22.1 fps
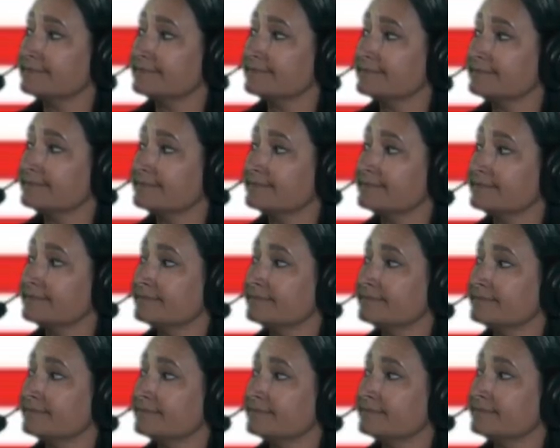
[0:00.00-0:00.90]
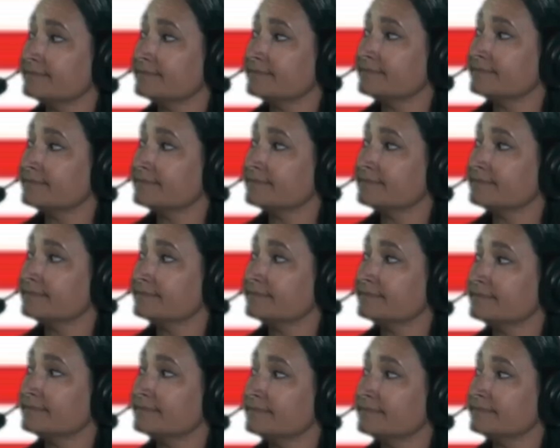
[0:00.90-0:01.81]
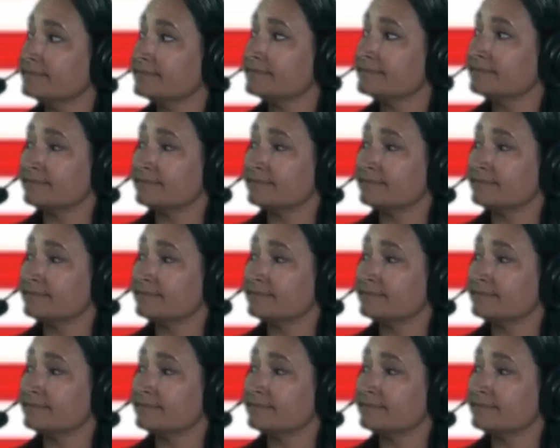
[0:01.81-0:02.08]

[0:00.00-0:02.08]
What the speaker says: [no speech]